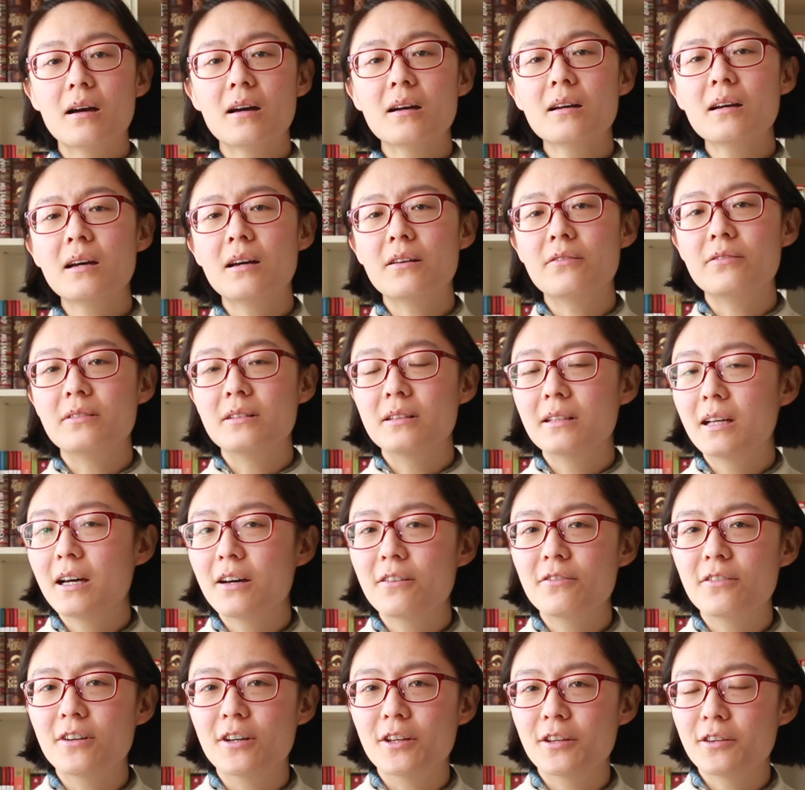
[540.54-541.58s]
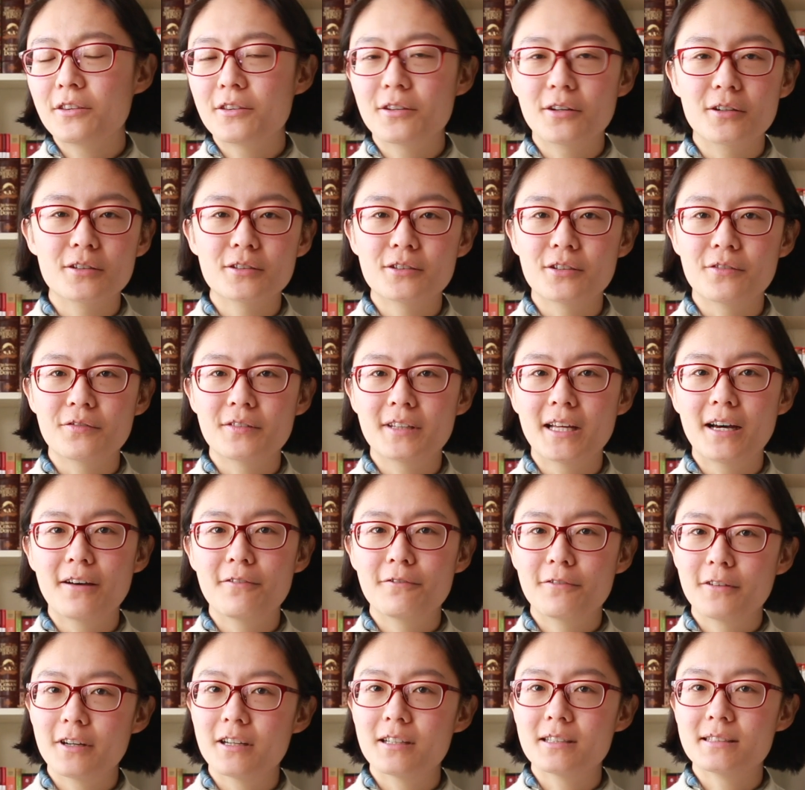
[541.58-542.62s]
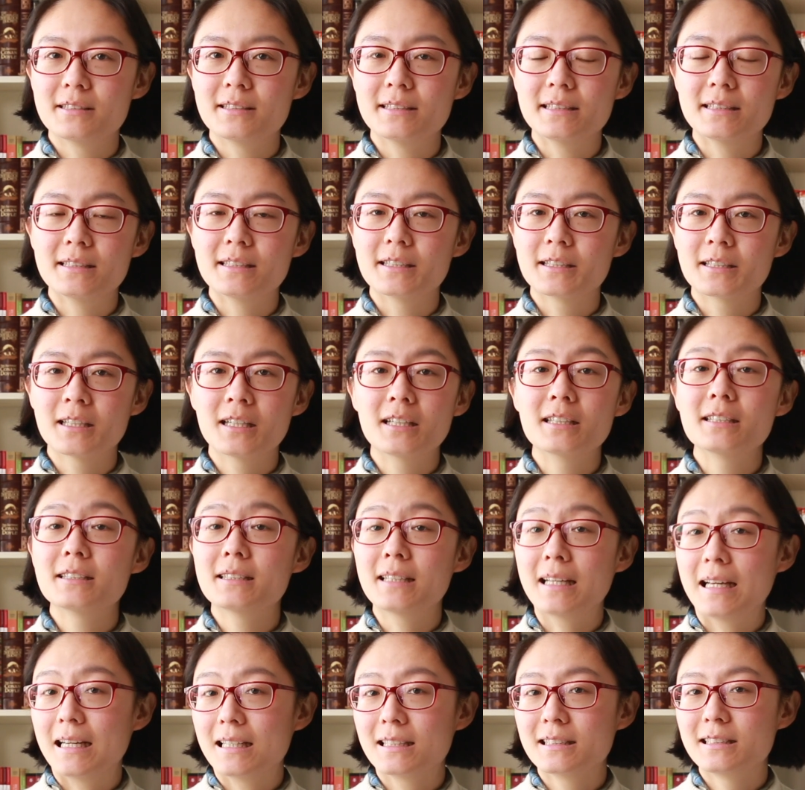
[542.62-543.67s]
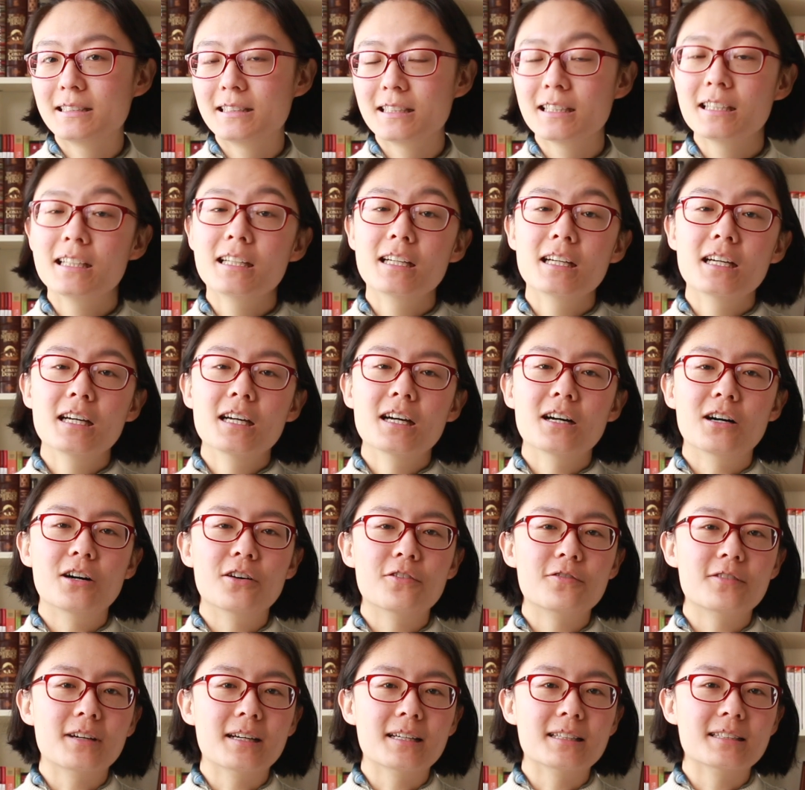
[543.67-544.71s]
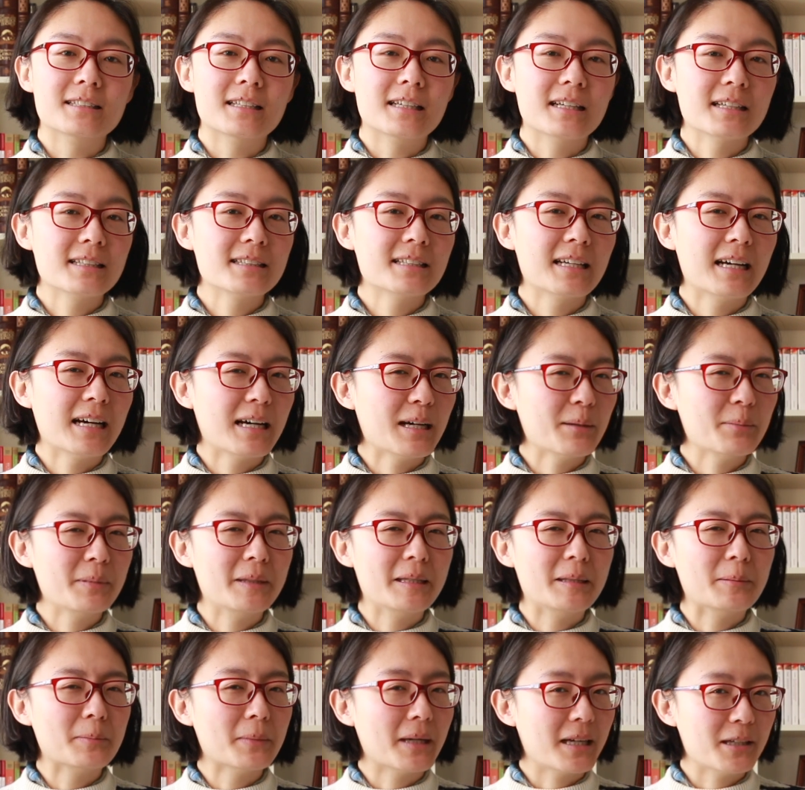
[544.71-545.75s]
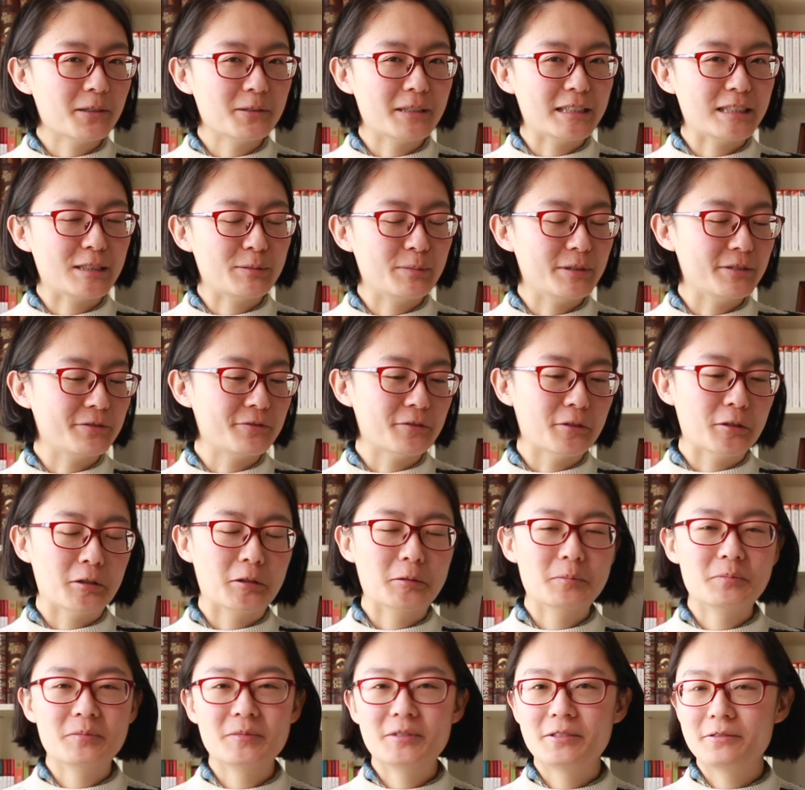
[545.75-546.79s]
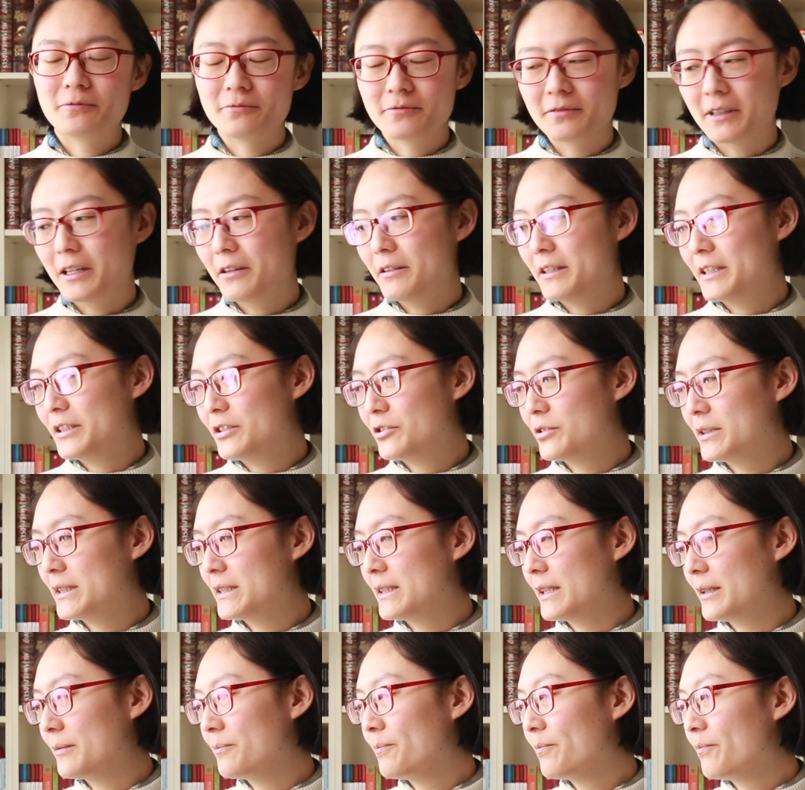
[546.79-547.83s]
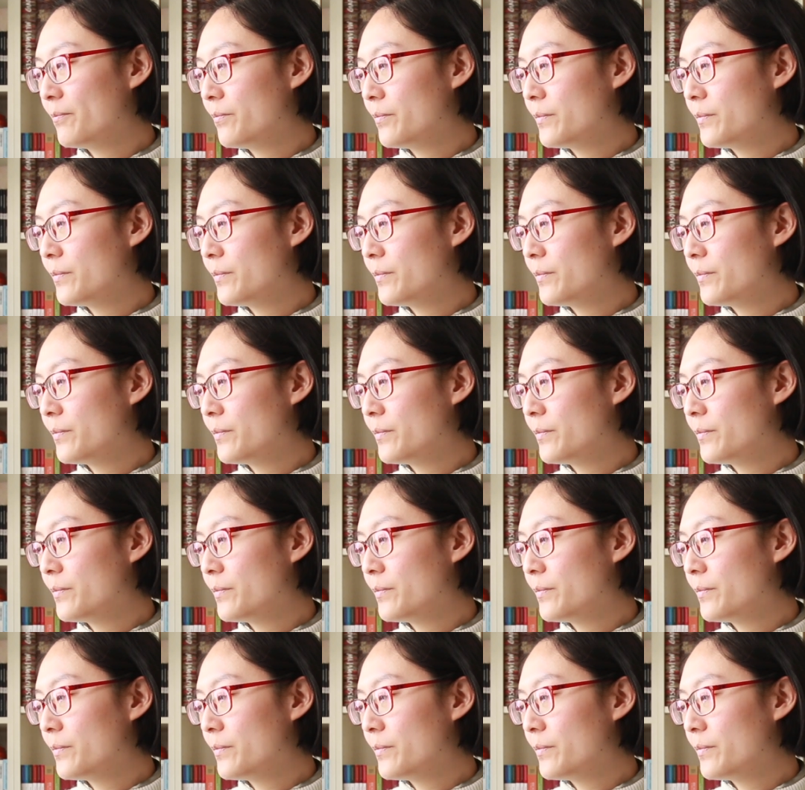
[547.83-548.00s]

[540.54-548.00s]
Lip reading: I have never thought of that verse in the context of an unhappy marriage before. It's very interesting.